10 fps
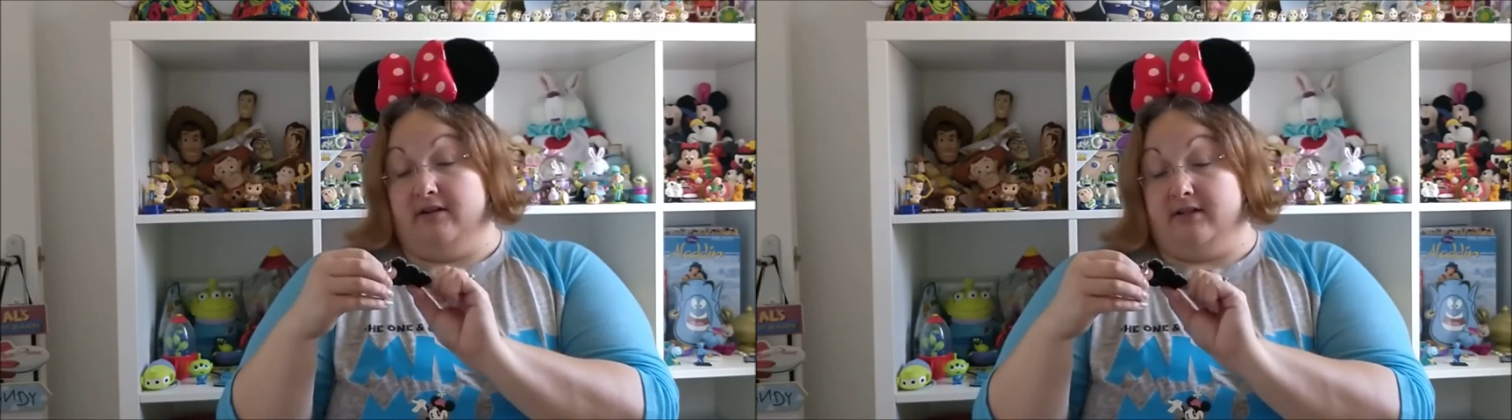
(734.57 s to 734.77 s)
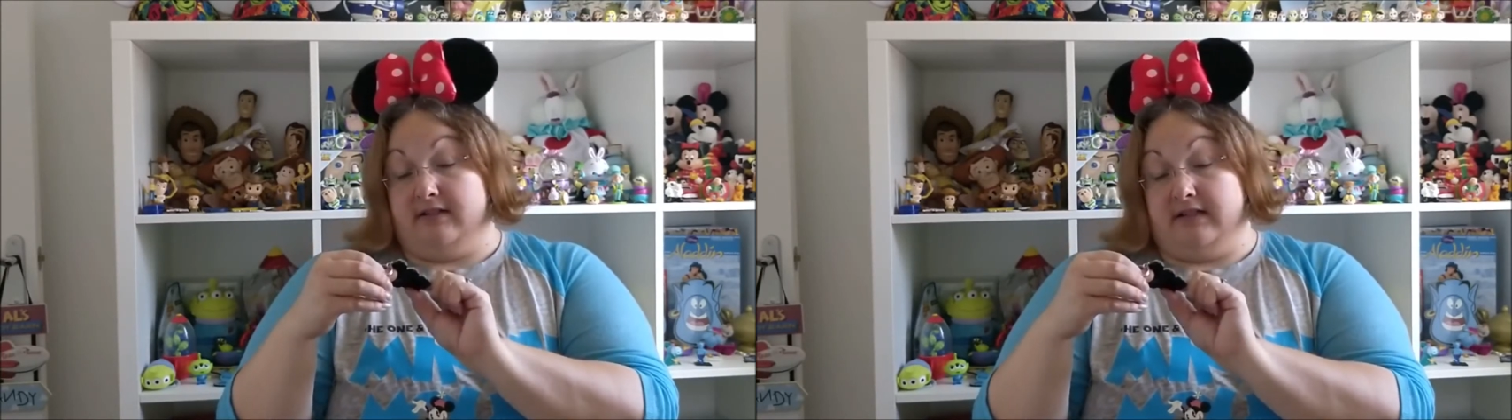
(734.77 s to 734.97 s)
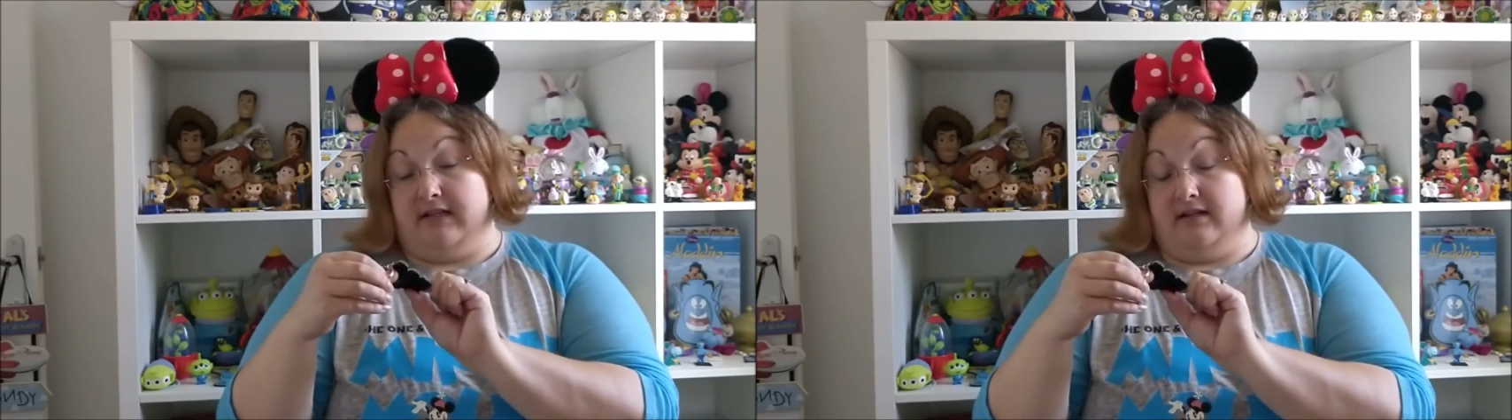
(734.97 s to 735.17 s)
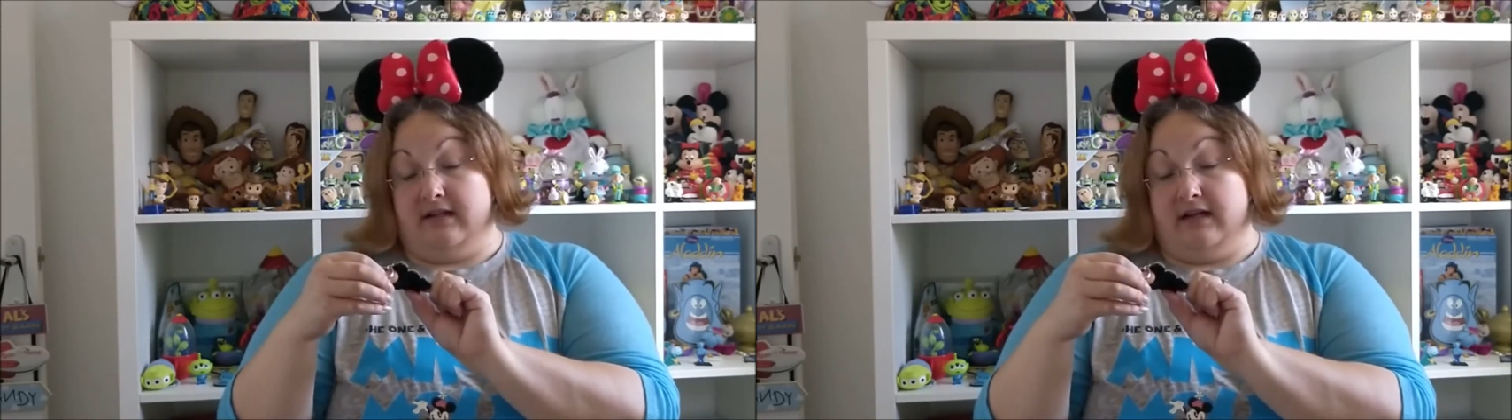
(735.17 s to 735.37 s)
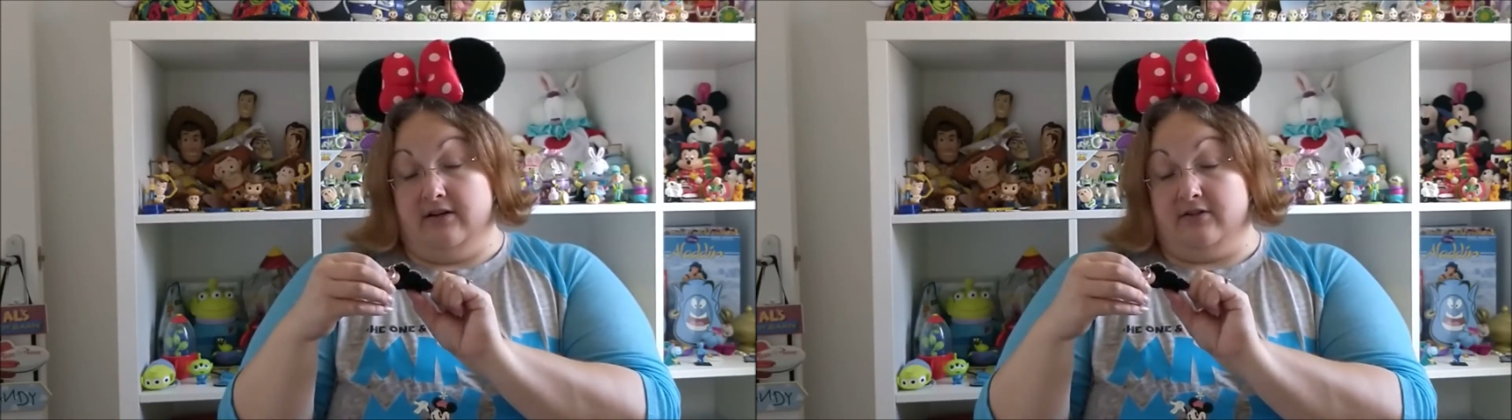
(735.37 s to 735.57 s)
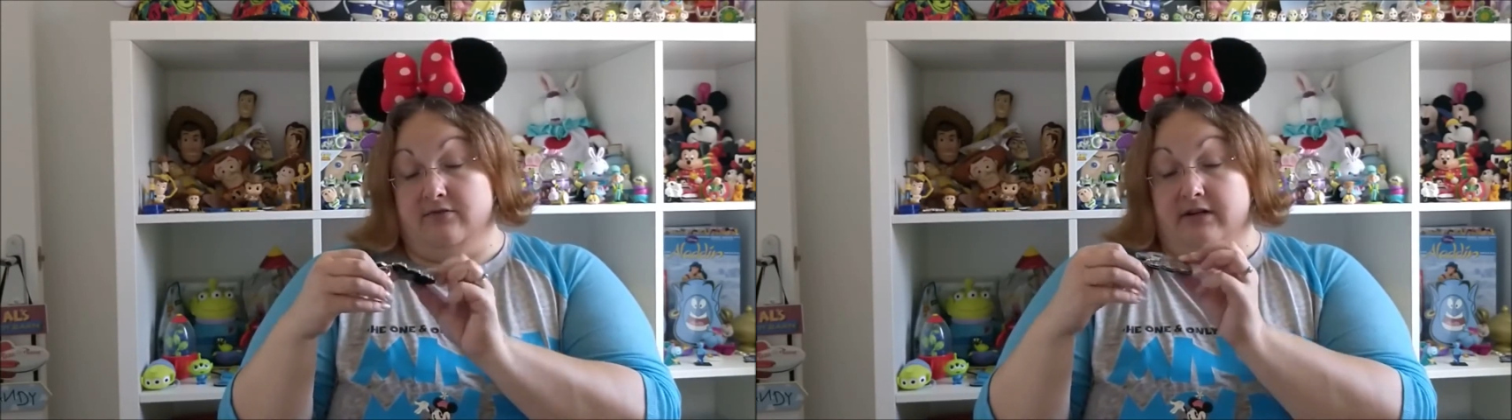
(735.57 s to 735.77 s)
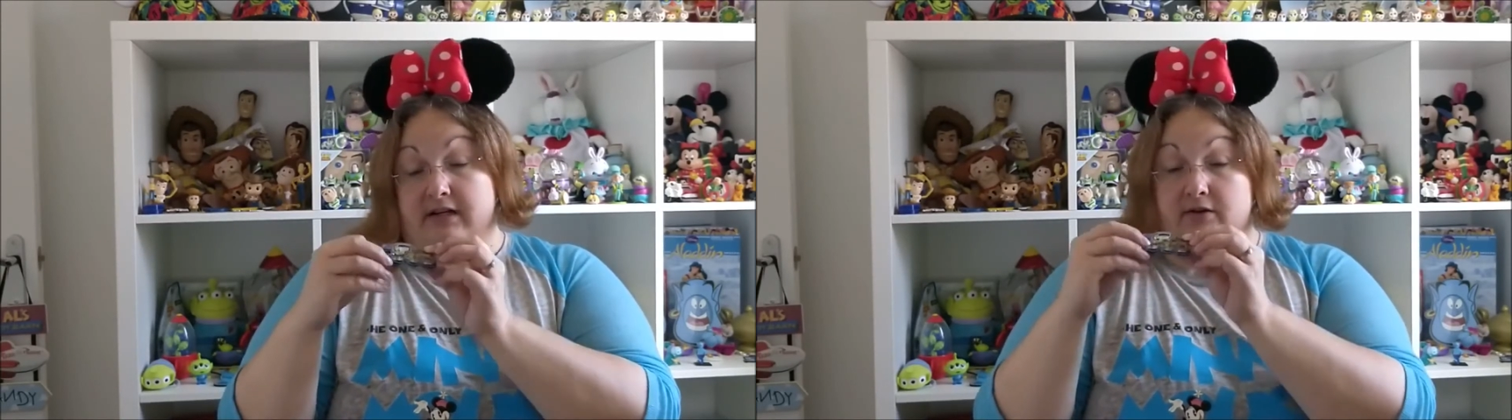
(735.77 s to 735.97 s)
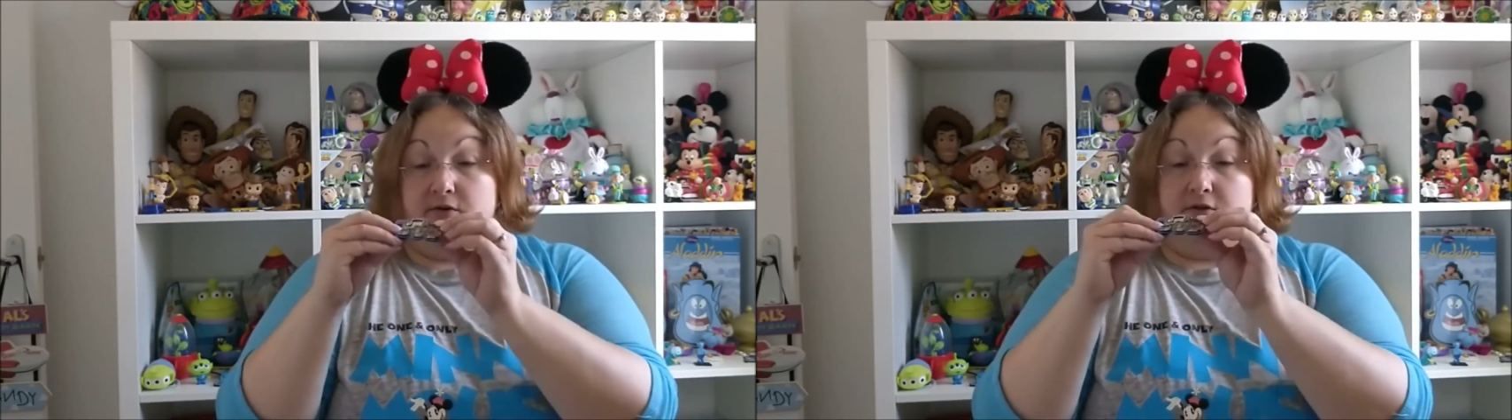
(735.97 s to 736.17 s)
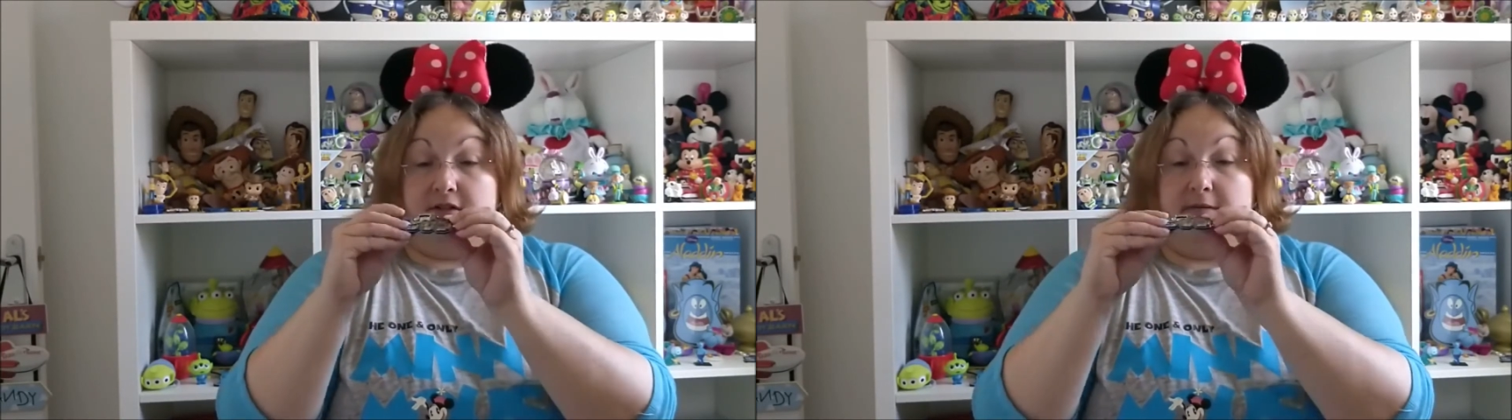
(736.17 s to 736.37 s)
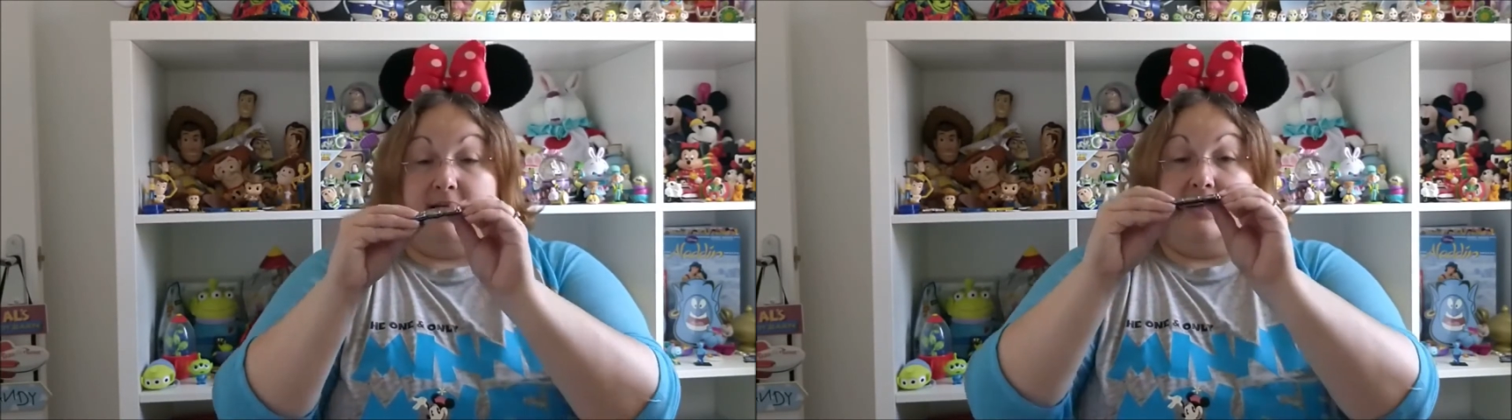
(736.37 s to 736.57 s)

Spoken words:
I just think it looks really awesome.